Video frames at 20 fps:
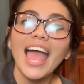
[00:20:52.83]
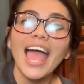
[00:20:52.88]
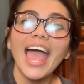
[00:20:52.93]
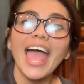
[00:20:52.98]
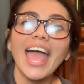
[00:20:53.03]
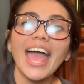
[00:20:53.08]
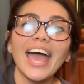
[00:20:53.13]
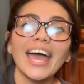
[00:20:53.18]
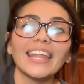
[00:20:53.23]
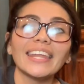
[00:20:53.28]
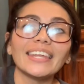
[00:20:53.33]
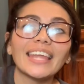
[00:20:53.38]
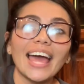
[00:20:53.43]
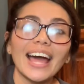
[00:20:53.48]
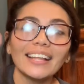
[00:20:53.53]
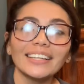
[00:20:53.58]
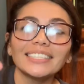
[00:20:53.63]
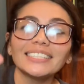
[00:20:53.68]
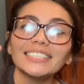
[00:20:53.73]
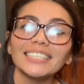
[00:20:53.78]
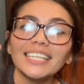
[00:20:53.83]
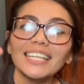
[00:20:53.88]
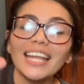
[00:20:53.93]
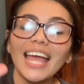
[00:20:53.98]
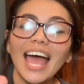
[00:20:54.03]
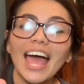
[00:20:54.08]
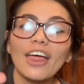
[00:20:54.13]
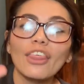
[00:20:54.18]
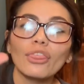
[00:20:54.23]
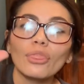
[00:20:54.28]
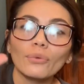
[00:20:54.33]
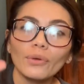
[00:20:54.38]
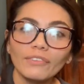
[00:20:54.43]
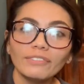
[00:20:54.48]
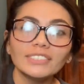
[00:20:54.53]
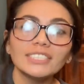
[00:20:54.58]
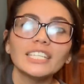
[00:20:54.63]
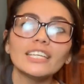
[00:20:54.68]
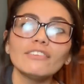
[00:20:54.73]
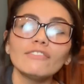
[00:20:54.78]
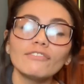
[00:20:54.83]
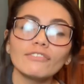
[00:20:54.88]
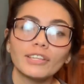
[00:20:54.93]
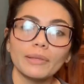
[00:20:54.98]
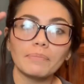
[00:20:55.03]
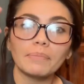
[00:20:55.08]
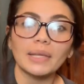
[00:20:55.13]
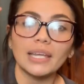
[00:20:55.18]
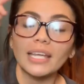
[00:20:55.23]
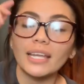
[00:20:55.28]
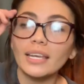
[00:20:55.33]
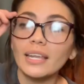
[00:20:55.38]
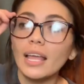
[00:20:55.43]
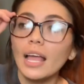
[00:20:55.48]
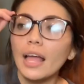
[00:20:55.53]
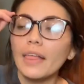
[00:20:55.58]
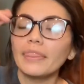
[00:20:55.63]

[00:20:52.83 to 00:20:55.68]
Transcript: And Allison at Thrifted Flipping.